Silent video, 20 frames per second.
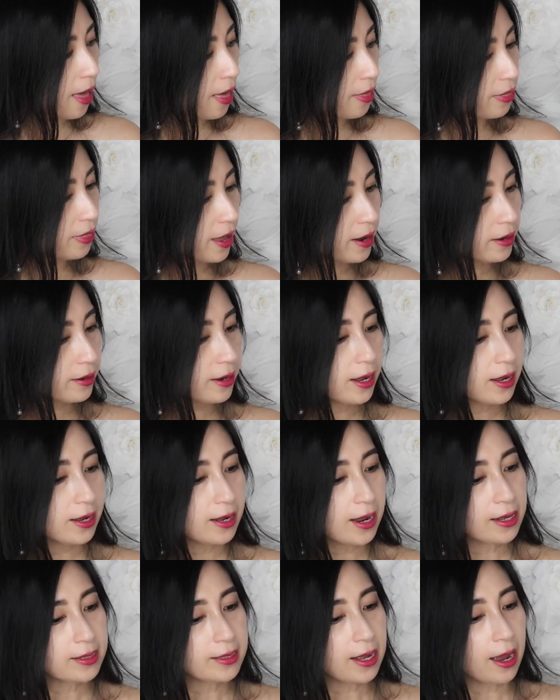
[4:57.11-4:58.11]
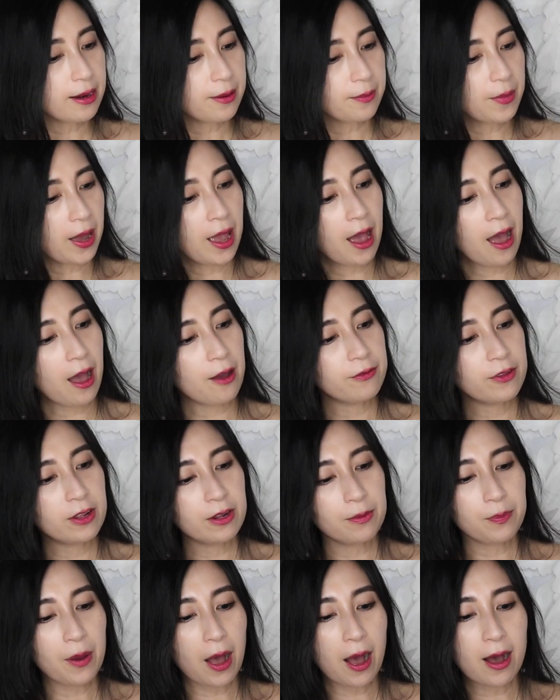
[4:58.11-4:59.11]
And then the next item I have in
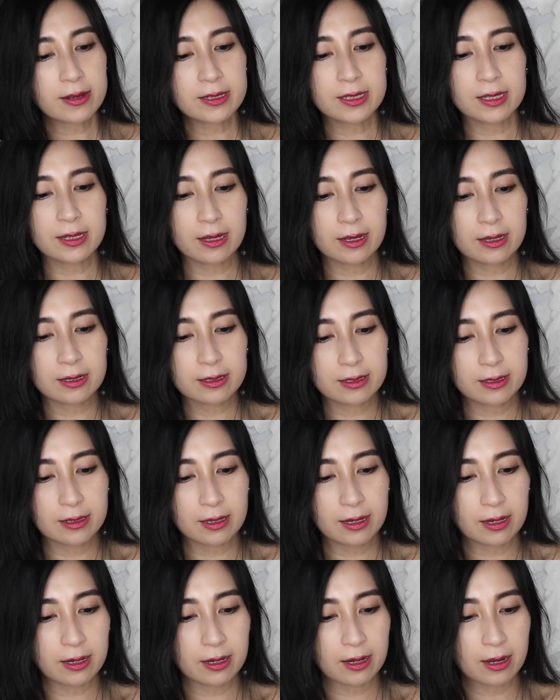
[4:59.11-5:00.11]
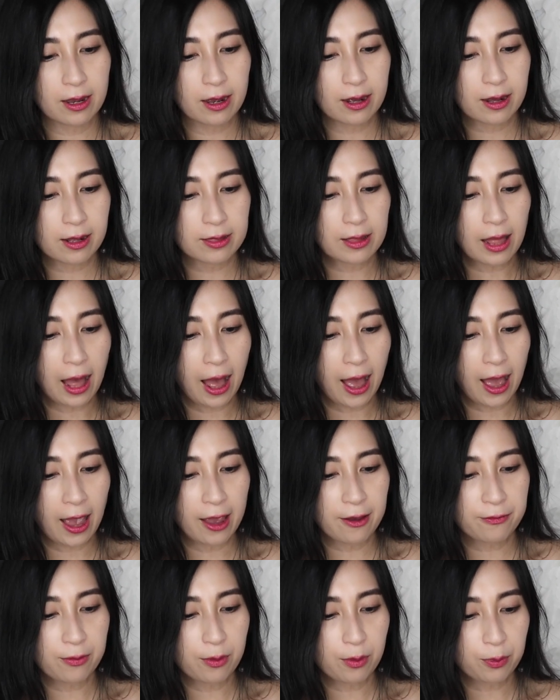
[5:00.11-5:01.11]
the box is the
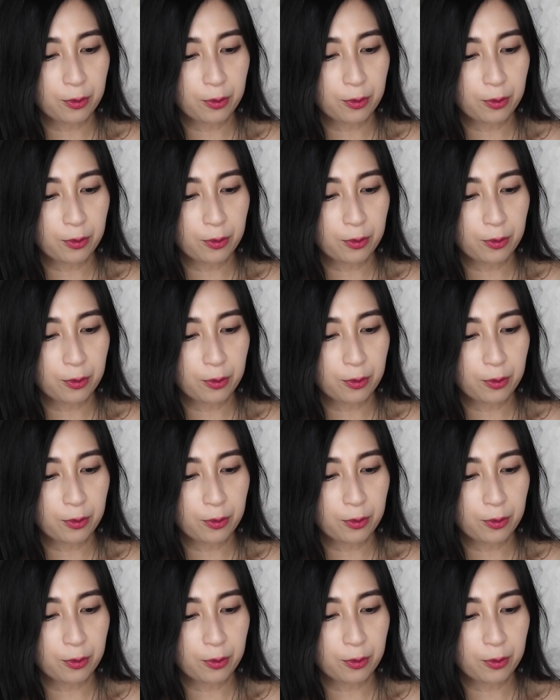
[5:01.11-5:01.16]
Clive